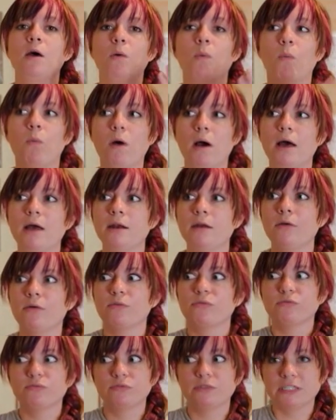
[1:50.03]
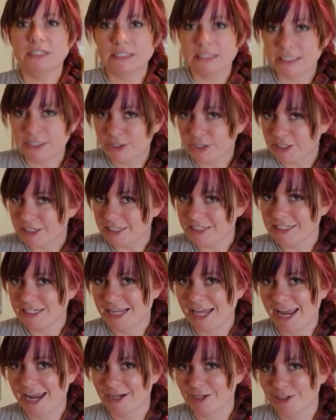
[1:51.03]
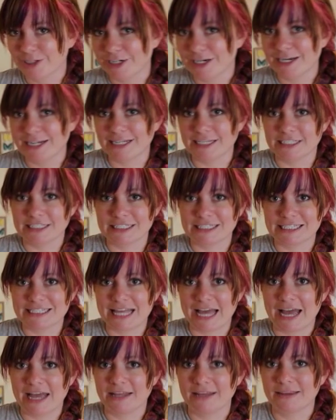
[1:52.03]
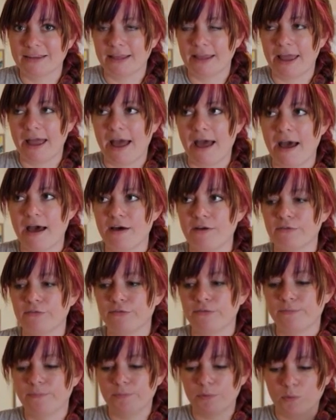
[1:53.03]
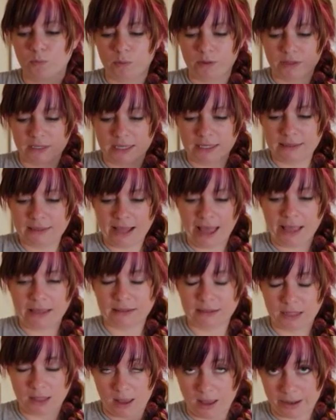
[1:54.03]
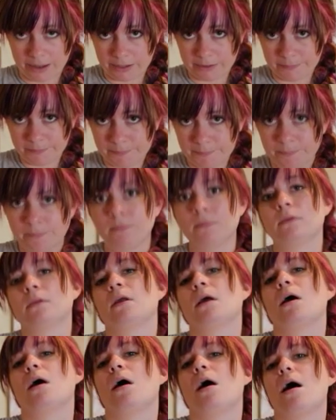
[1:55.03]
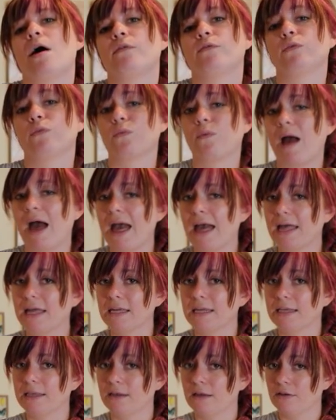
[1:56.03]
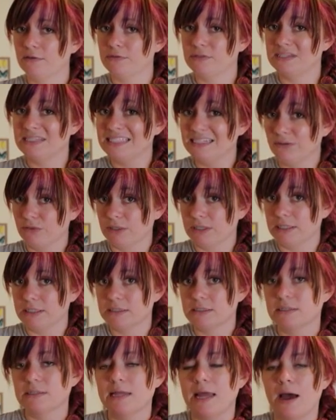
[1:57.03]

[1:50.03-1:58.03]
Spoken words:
one really good indicator is that they have within that line a variety of series.